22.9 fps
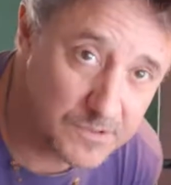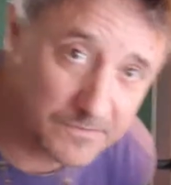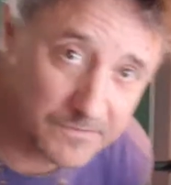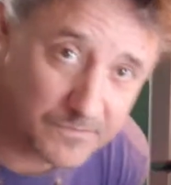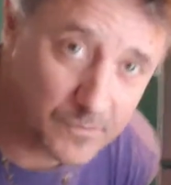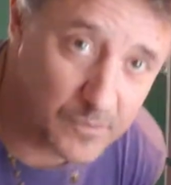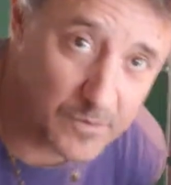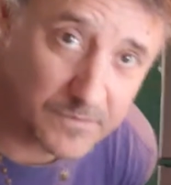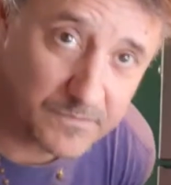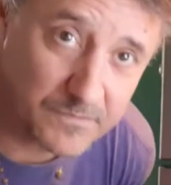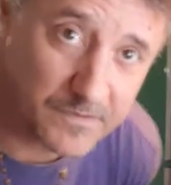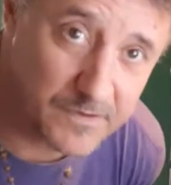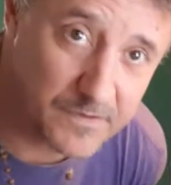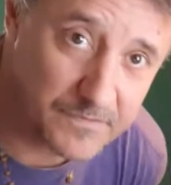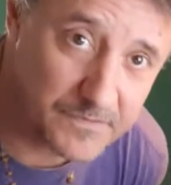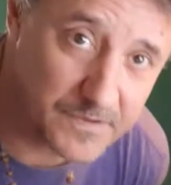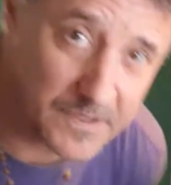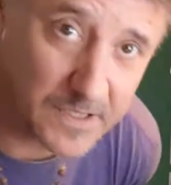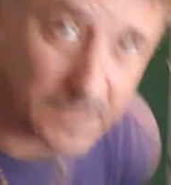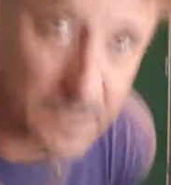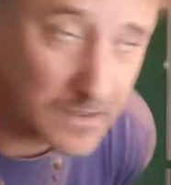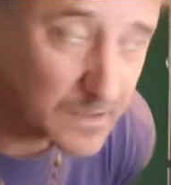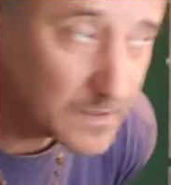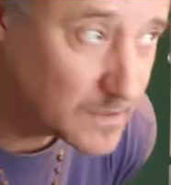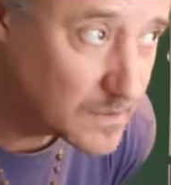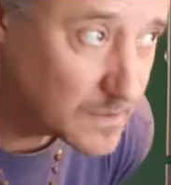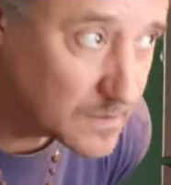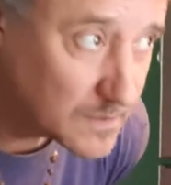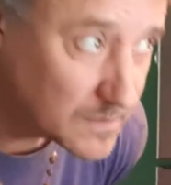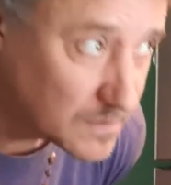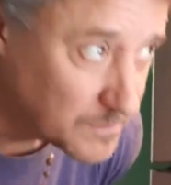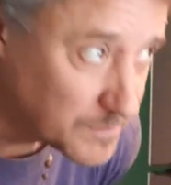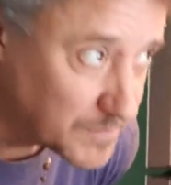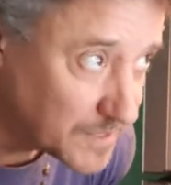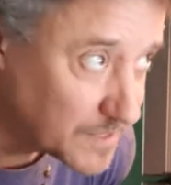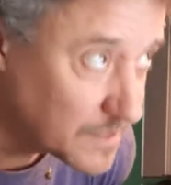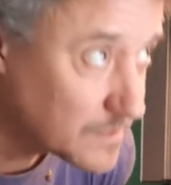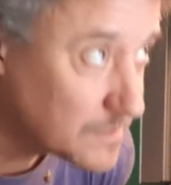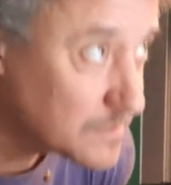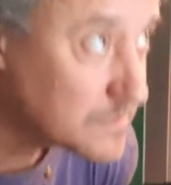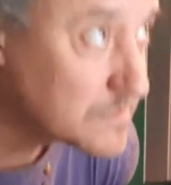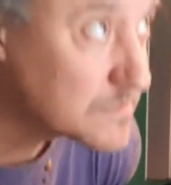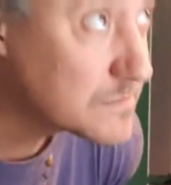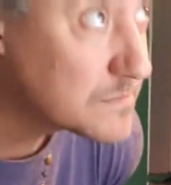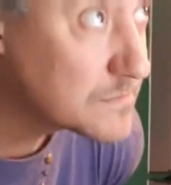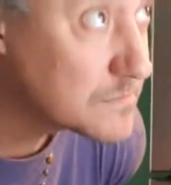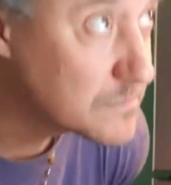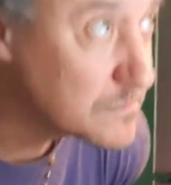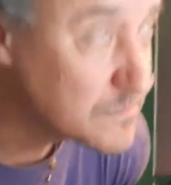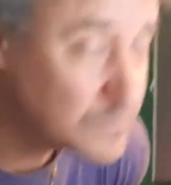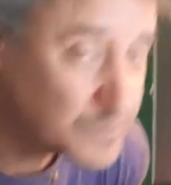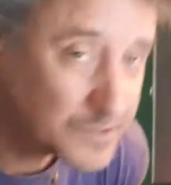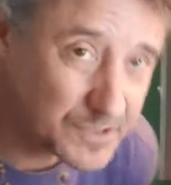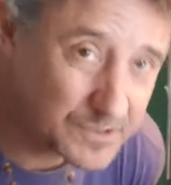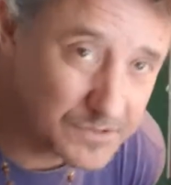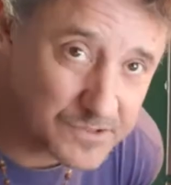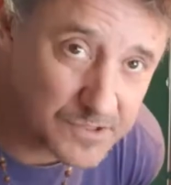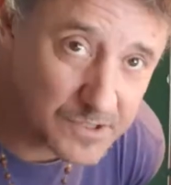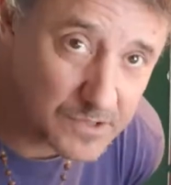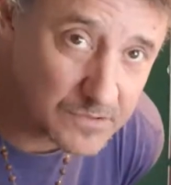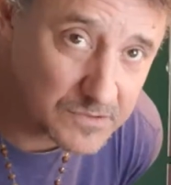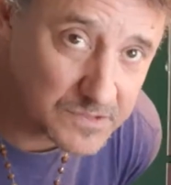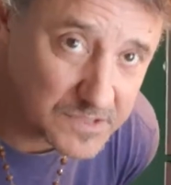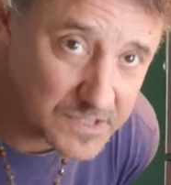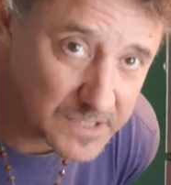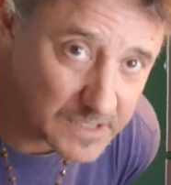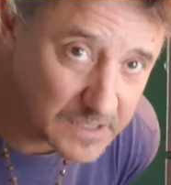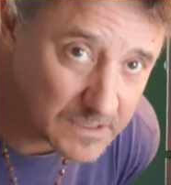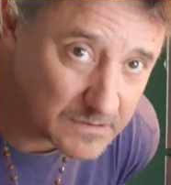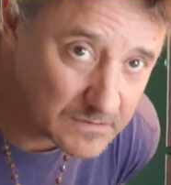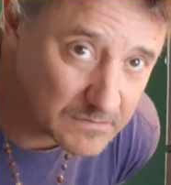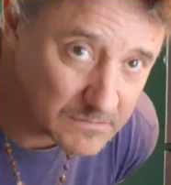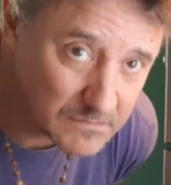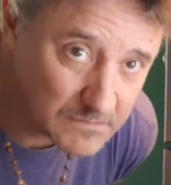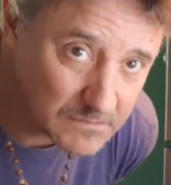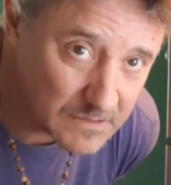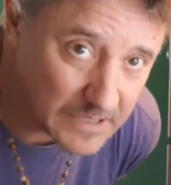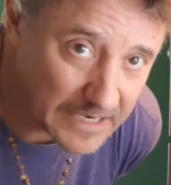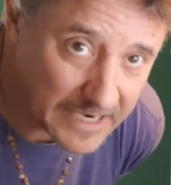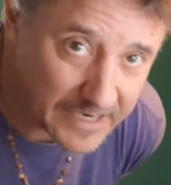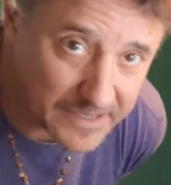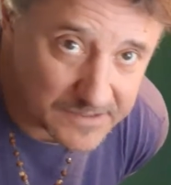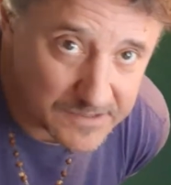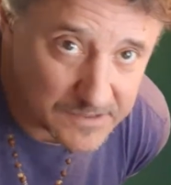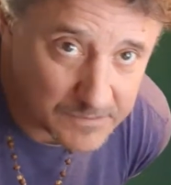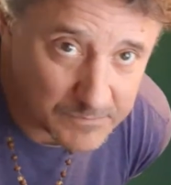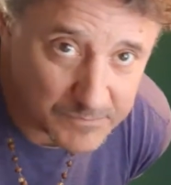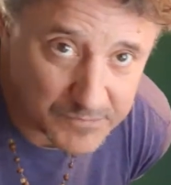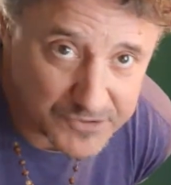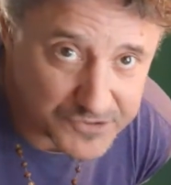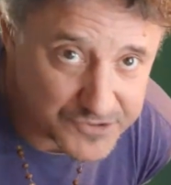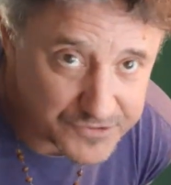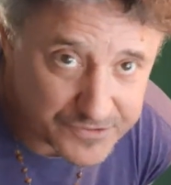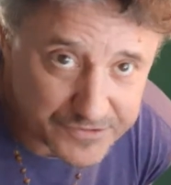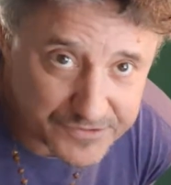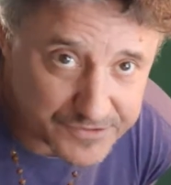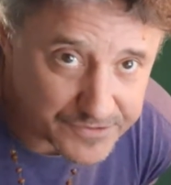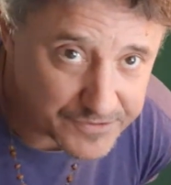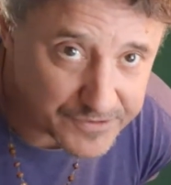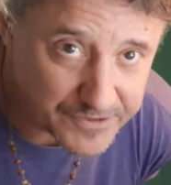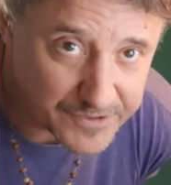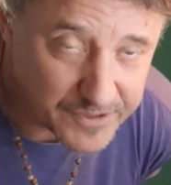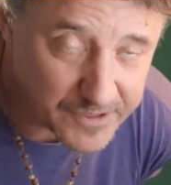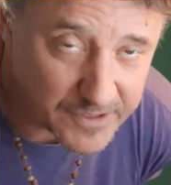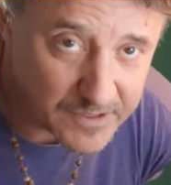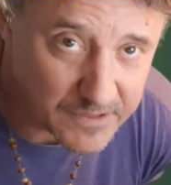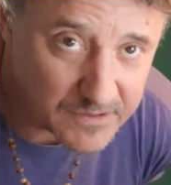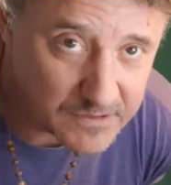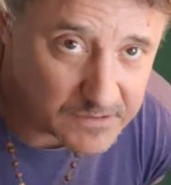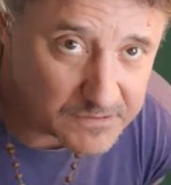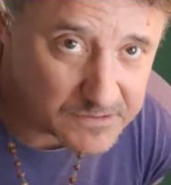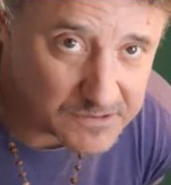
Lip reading: 450 because when you're toasting, high temperatures are good.